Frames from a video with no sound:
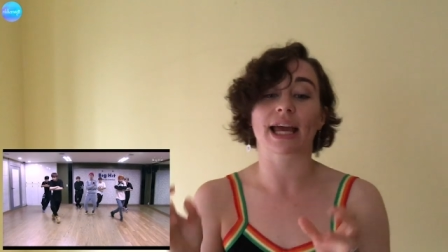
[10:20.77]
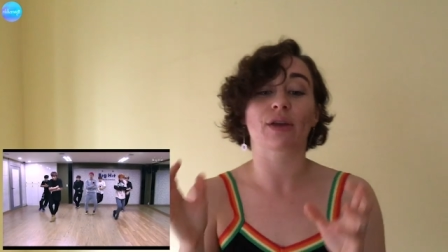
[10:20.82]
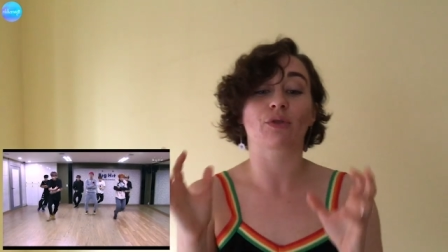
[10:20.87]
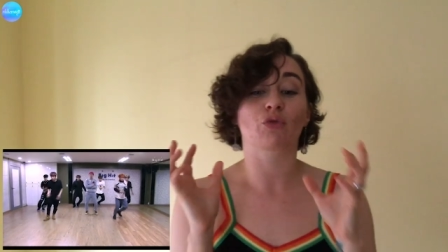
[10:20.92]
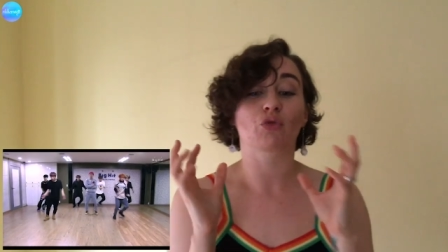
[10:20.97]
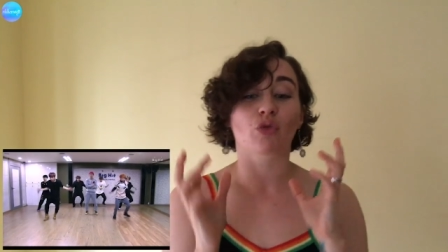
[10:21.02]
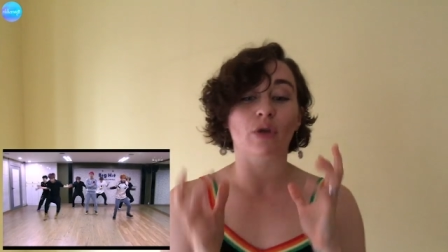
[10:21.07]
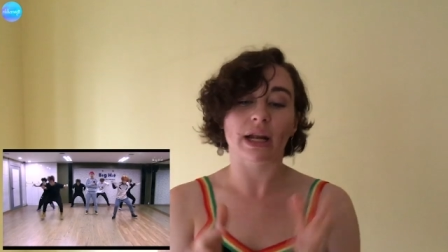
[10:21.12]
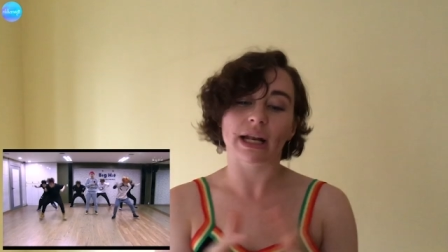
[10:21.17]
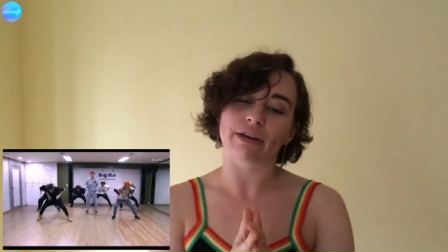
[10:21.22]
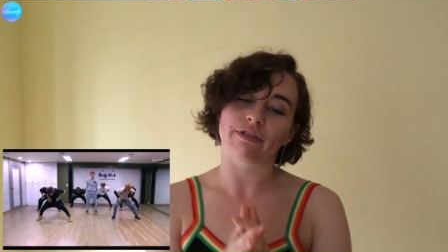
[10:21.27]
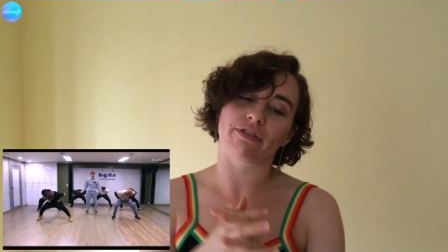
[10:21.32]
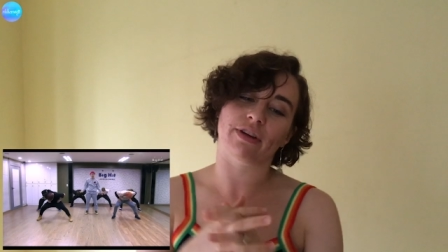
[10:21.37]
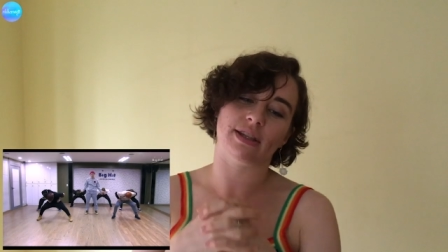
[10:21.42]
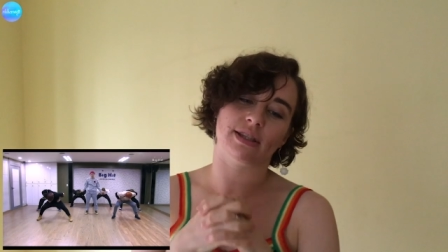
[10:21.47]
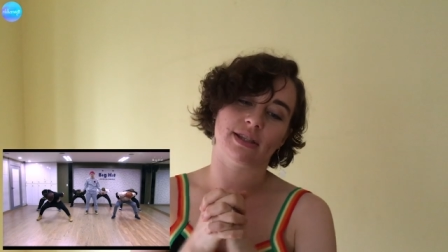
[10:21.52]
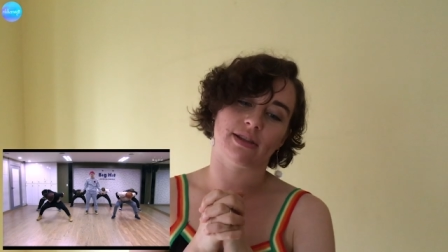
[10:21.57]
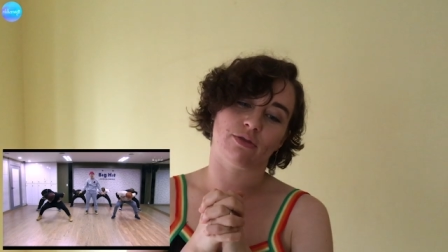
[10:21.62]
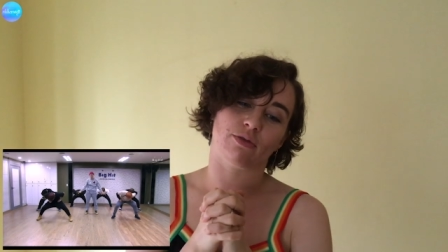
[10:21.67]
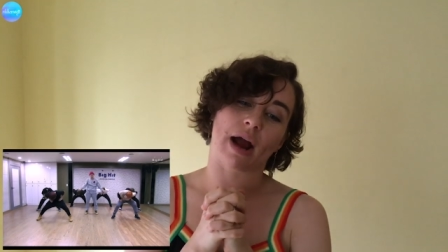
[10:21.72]
It really
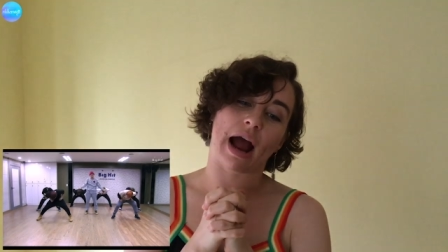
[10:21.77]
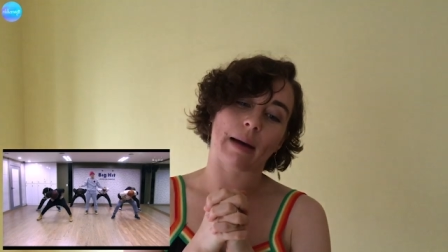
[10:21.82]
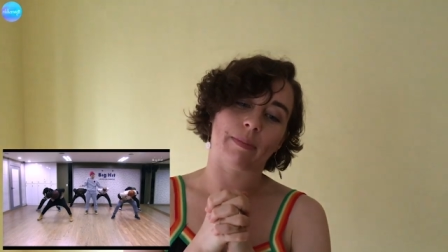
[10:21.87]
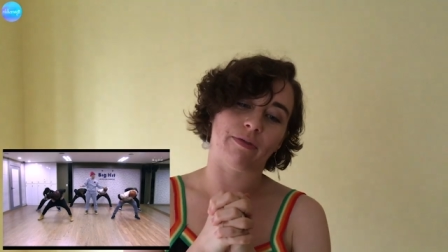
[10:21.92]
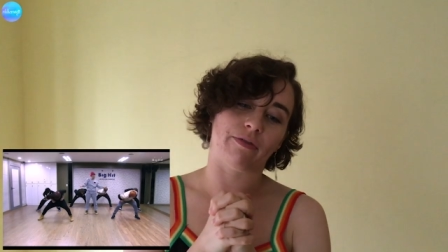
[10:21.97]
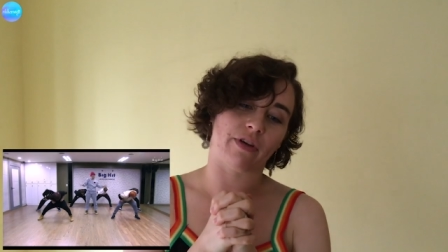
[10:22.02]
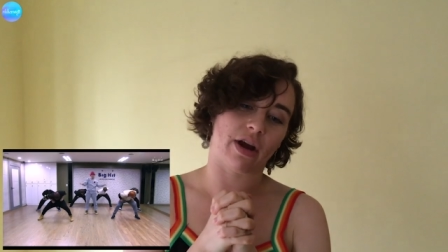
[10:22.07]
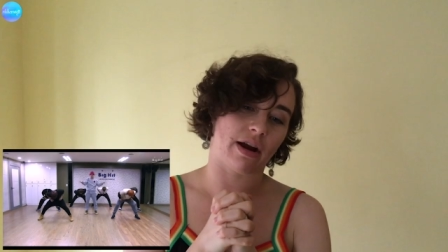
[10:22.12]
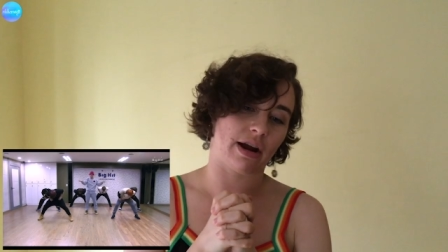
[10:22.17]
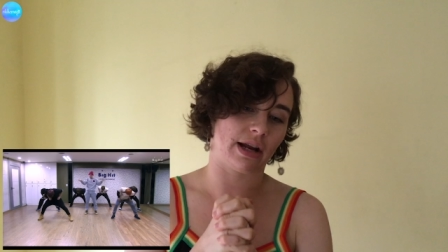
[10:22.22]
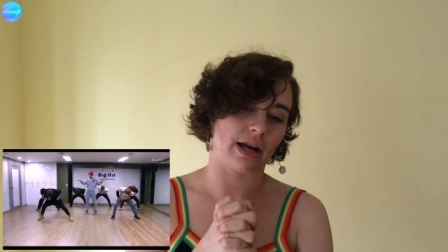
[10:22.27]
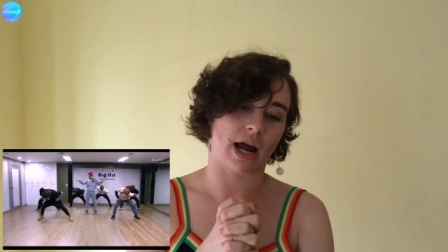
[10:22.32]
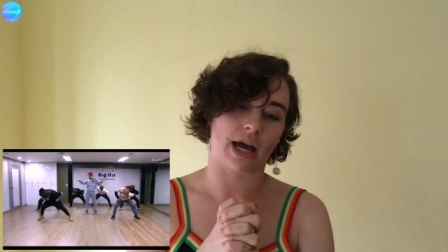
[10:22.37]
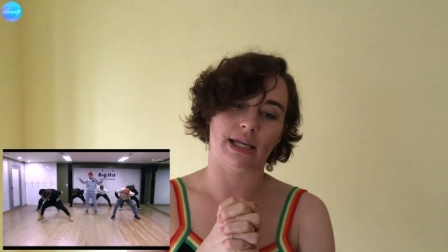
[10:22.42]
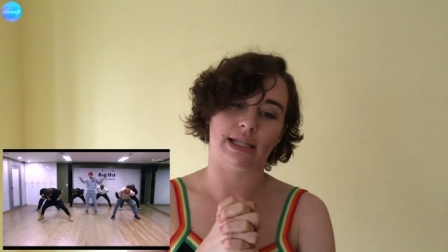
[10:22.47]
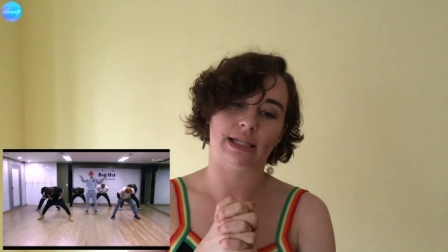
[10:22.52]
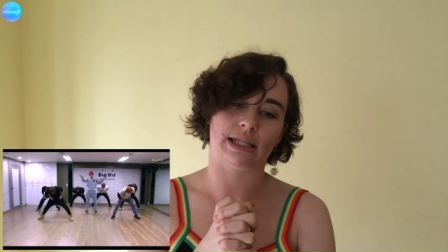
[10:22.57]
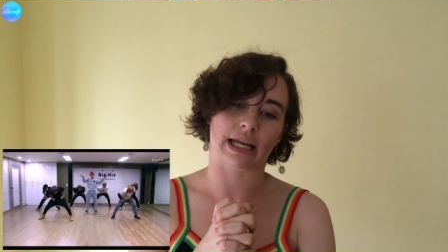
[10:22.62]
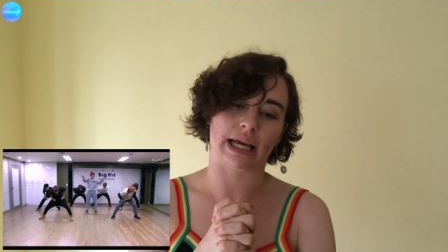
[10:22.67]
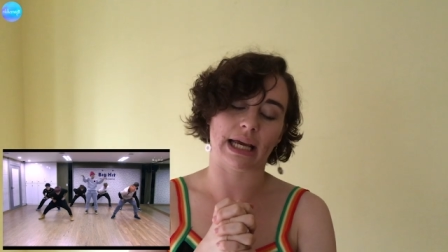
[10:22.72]
fits the rap very
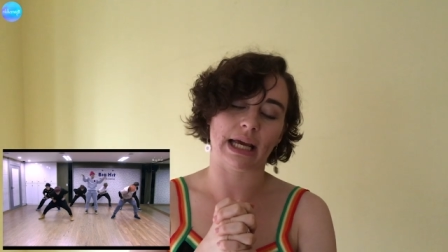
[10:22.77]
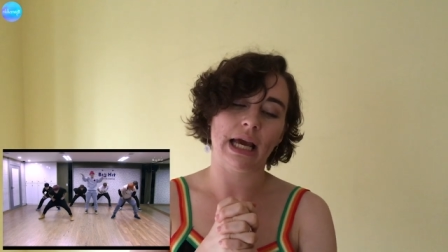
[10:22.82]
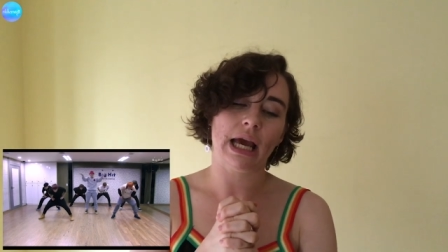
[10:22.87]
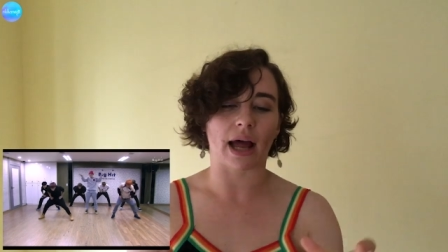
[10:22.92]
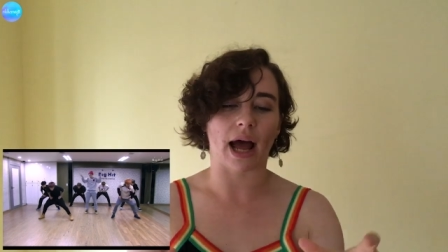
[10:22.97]
nicely.